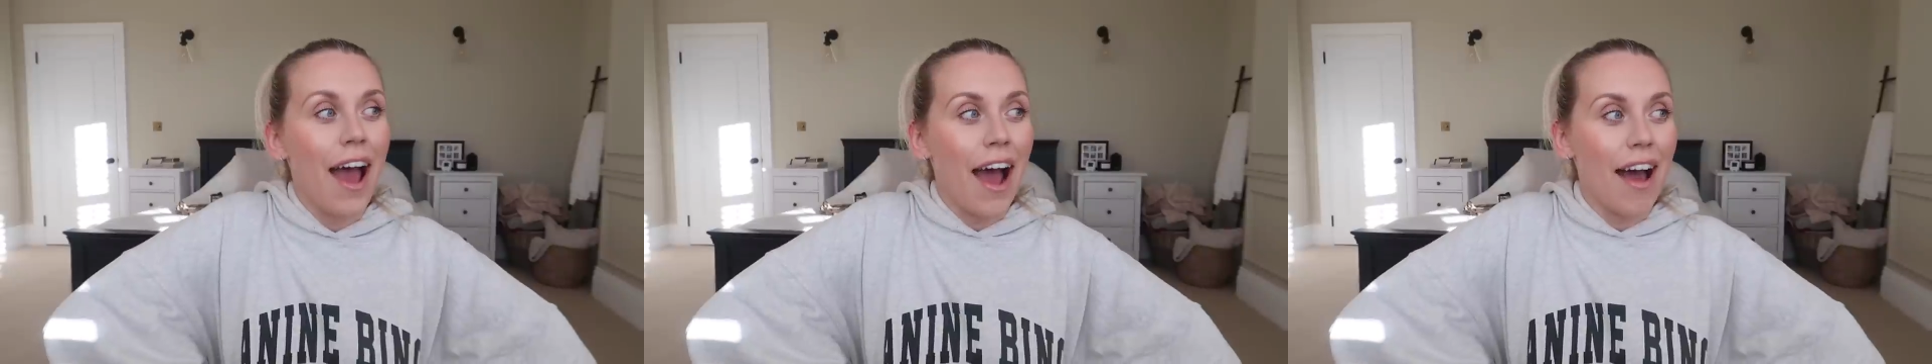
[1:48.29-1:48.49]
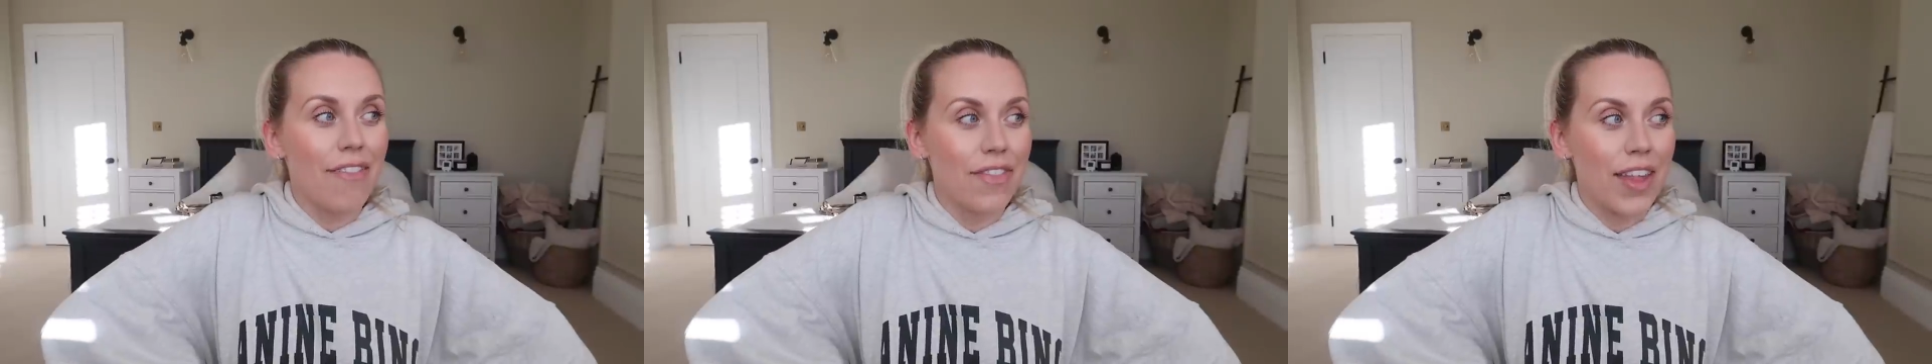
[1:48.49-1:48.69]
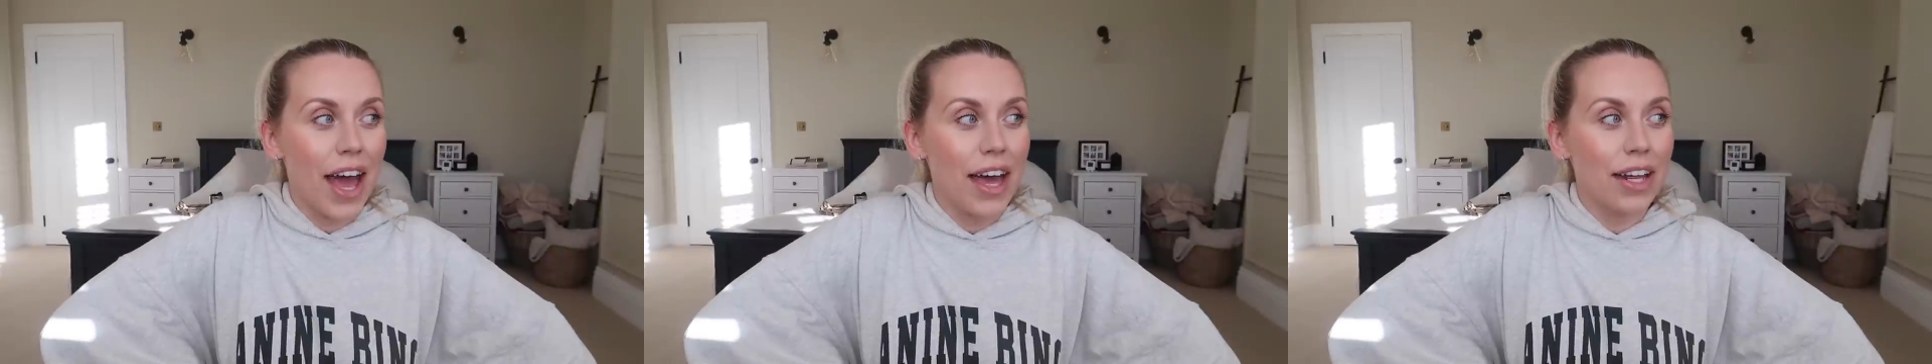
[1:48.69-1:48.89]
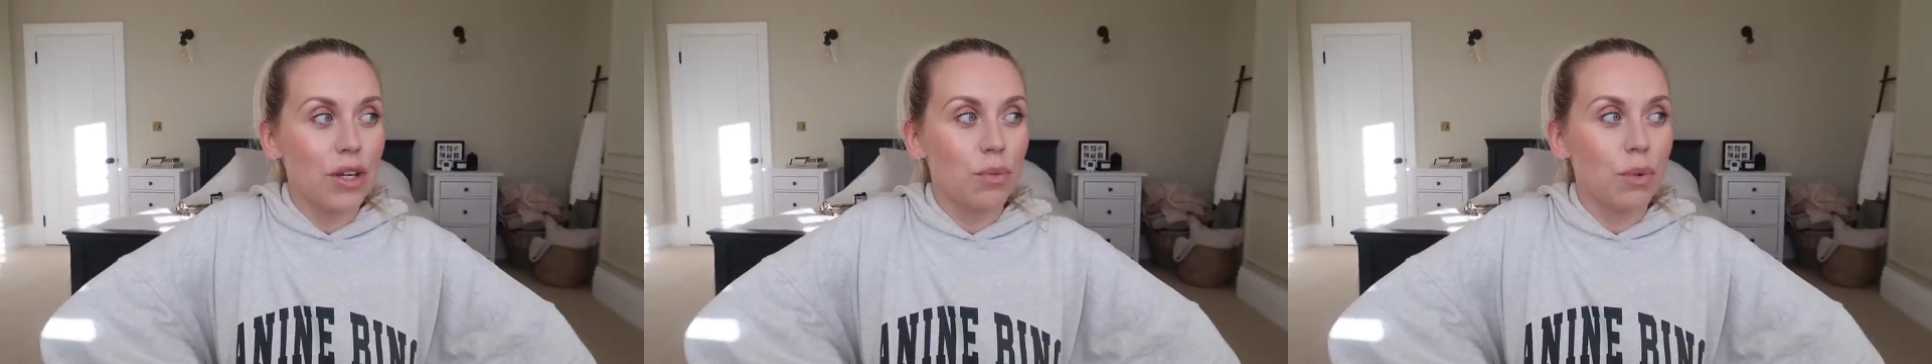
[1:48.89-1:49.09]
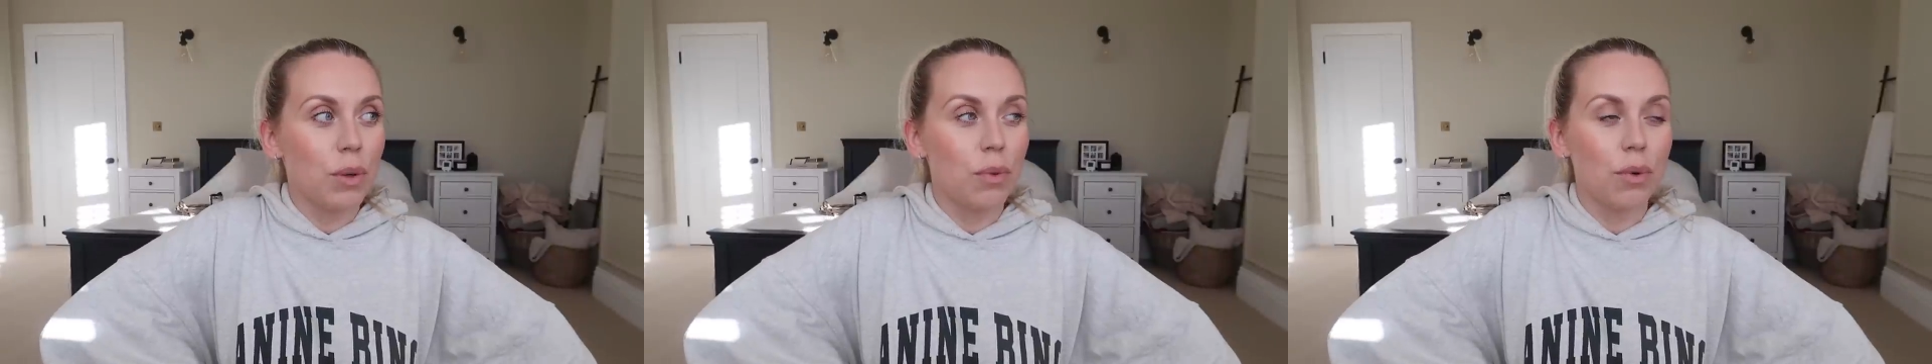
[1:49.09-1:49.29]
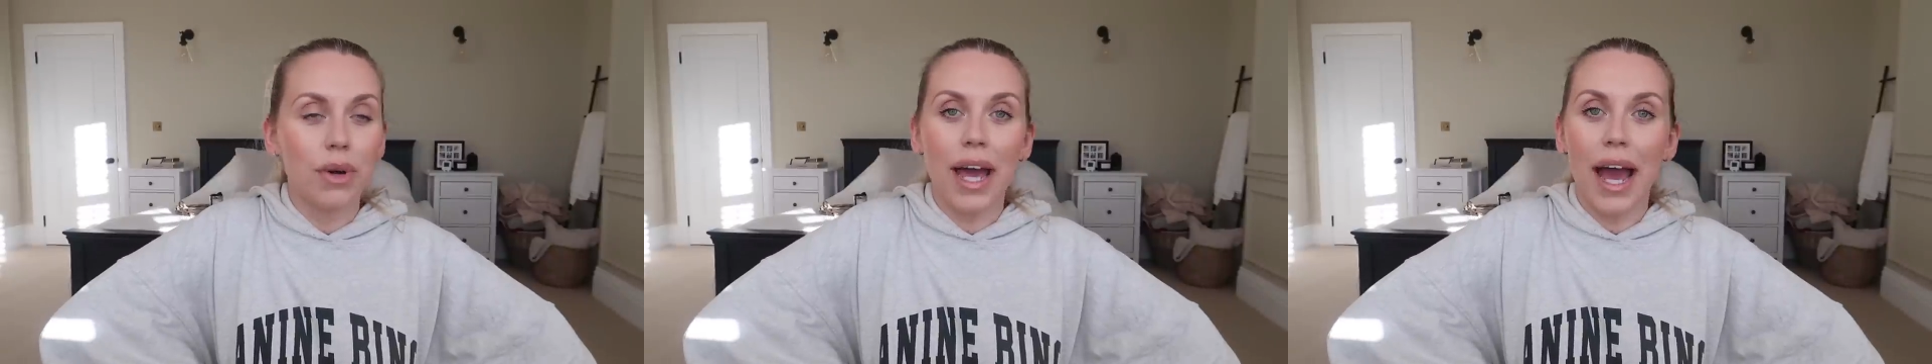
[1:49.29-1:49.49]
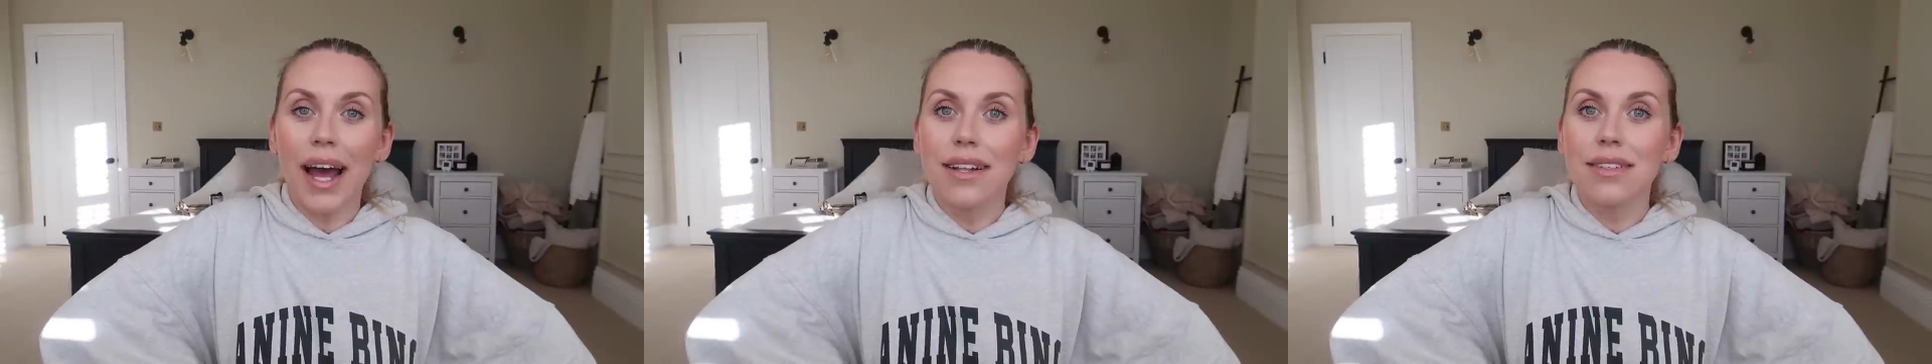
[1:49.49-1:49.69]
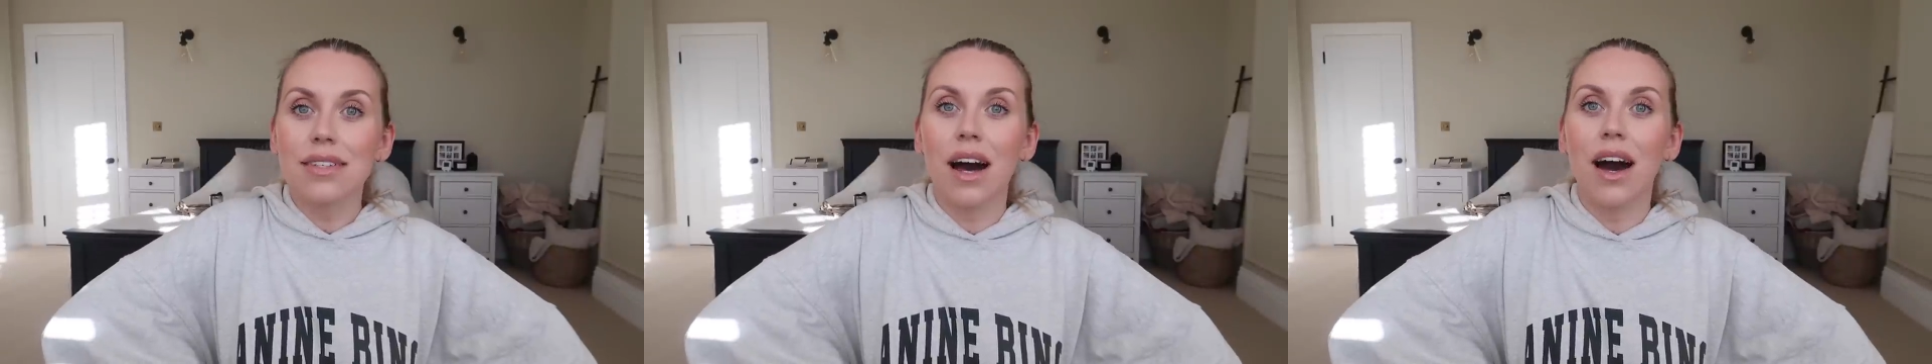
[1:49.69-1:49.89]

and then we will get